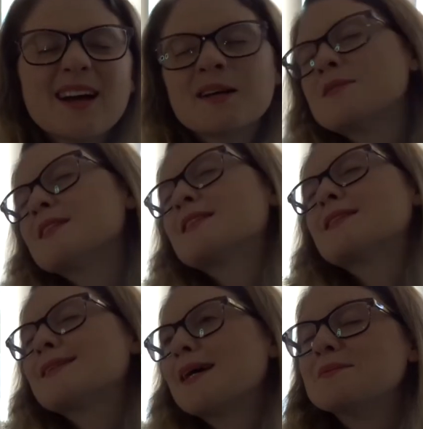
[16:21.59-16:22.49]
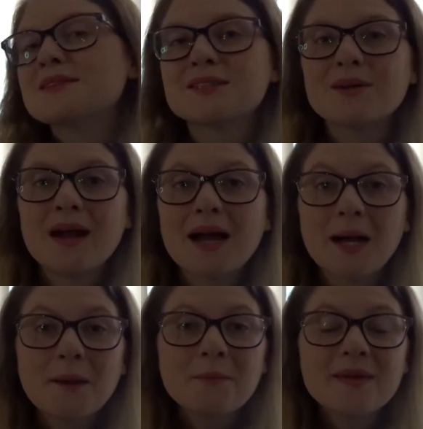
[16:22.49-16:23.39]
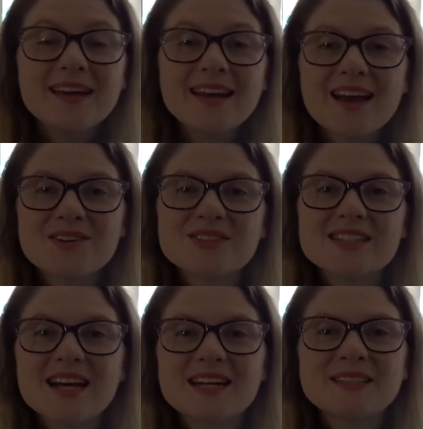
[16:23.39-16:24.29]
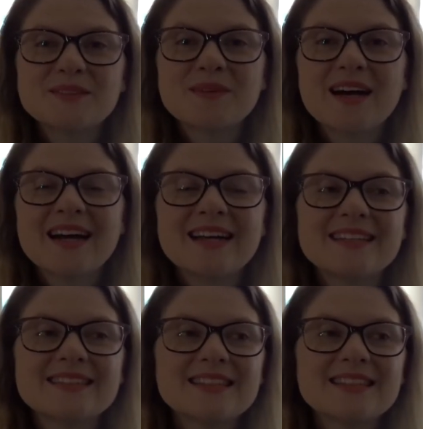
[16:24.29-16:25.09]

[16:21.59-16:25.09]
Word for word: I'm so happy every time I